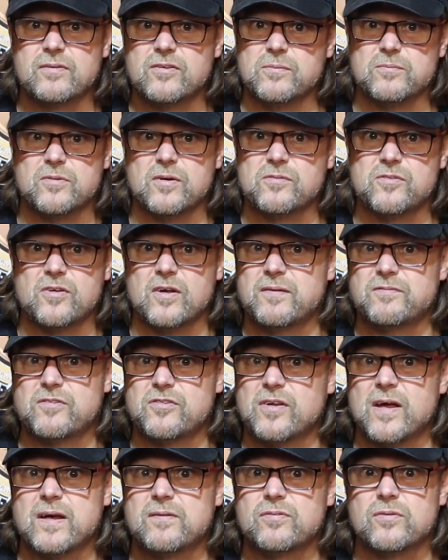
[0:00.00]
Sometimes I have
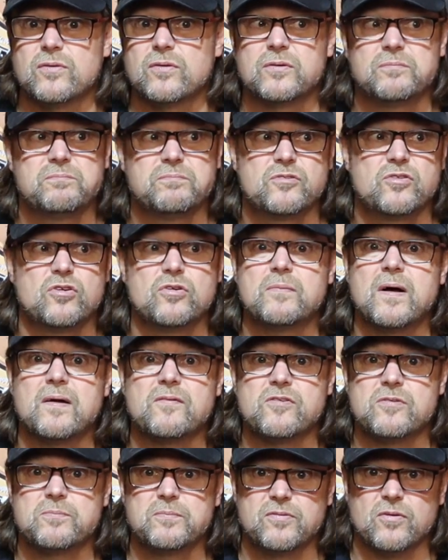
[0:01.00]
to save for 2
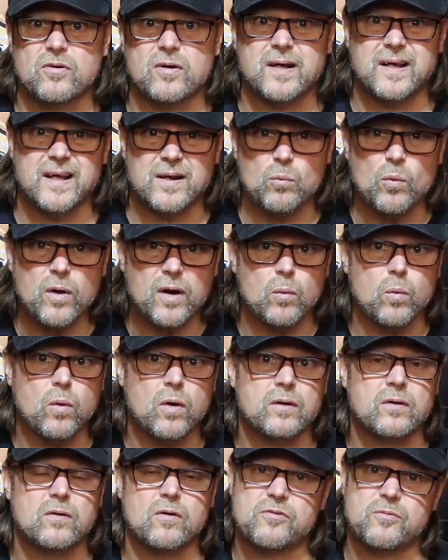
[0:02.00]
months before I can get what I
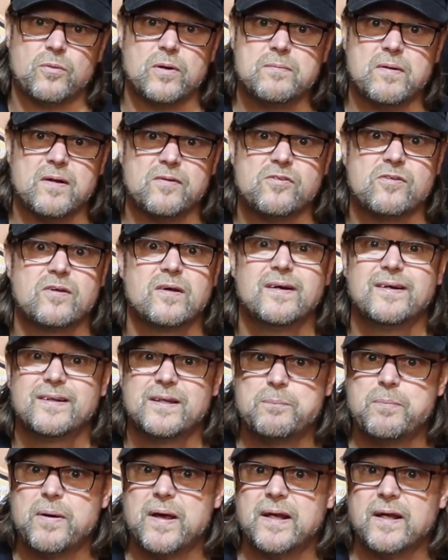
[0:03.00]
want, or 3 months,
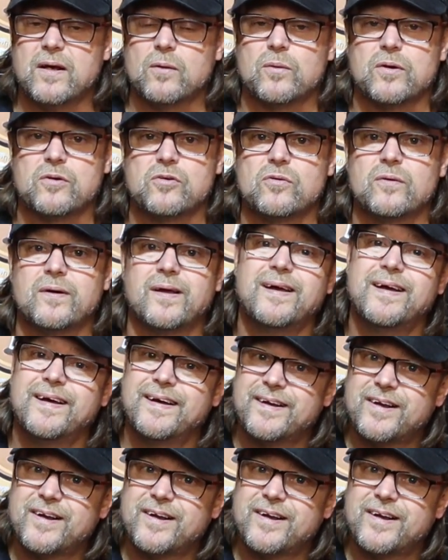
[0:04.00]
depending on what I'm doing.